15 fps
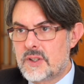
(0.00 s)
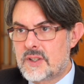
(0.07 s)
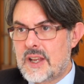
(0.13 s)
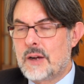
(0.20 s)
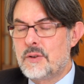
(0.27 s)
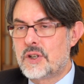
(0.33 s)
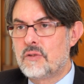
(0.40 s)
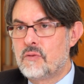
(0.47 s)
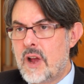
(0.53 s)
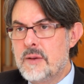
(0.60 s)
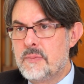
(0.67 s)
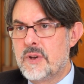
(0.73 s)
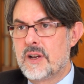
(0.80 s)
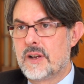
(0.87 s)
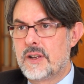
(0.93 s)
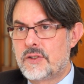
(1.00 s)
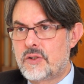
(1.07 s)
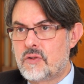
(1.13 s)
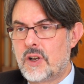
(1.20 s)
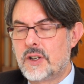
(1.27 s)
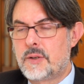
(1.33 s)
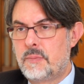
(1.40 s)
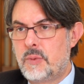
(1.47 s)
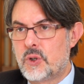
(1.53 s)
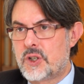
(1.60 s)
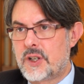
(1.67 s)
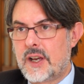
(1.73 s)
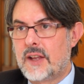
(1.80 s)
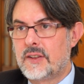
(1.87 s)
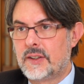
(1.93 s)
Saudi Arabia is trying to put
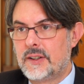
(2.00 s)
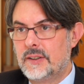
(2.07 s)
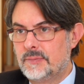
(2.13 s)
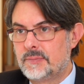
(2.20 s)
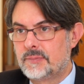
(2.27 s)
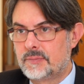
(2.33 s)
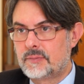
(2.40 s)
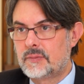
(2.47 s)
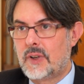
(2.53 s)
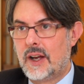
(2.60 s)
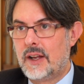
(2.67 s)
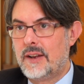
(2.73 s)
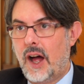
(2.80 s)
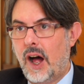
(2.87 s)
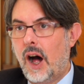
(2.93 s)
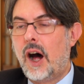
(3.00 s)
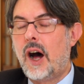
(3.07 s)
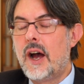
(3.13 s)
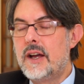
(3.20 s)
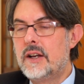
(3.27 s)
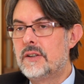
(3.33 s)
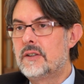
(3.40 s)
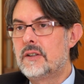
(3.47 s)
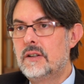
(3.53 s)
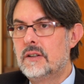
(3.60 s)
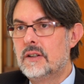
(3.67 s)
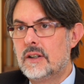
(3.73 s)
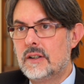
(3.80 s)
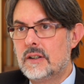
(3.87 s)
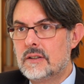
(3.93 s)
together an
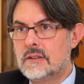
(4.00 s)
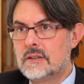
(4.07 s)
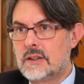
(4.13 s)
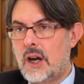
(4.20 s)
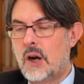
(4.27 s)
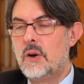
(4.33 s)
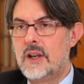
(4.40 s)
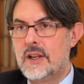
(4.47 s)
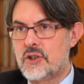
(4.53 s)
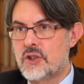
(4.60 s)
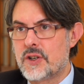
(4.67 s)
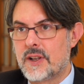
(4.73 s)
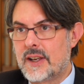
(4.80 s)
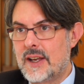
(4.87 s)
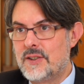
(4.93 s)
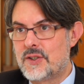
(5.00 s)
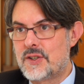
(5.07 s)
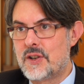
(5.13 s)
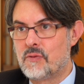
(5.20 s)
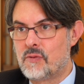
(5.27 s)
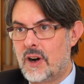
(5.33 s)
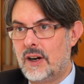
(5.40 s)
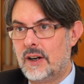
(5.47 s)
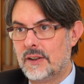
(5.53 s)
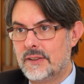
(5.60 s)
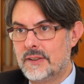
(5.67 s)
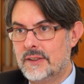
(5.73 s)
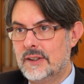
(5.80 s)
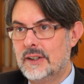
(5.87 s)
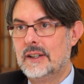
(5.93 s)
iron coalition against
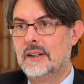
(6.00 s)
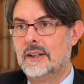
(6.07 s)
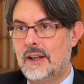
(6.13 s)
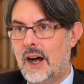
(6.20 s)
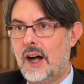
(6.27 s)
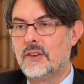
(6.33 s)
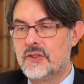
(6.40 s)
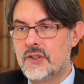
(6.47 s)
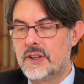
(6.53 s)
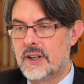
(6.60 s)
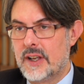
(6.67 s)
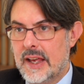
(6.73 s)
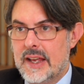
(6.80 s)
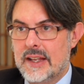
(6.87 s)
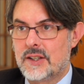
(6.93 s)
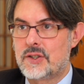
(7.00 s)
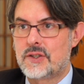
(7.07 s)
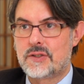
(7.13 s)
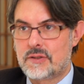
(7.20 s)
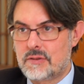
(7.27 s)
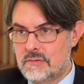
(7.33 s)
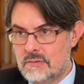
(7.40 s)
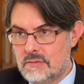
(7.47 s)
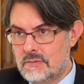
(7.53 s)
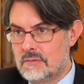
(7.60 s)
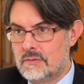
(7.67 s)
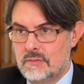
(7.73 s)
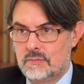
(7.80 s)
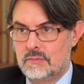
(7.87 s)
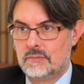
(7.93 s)
Iran under its
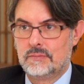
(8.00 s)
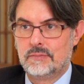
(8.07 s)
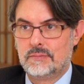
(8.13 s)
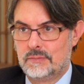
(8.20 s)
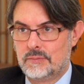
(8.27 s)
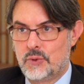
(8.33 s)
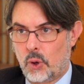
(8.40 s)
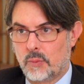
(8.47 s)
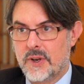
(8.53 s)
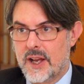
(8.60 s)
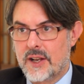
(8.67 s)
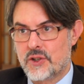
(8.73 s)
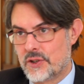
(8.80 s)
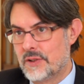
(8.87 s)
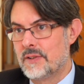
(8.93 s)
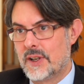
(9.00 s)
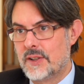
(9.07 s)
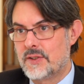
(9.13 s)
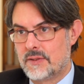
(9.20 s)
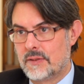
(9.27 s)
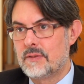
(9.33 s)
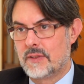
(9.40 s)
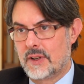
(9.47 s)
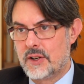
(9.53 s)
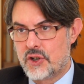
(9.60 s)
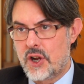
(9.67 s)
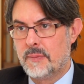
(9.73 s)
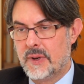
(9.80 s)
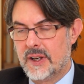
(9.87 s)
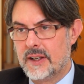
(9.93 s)
domination, its
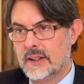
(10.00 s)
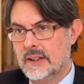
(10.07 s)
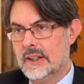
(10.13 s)
hegemony.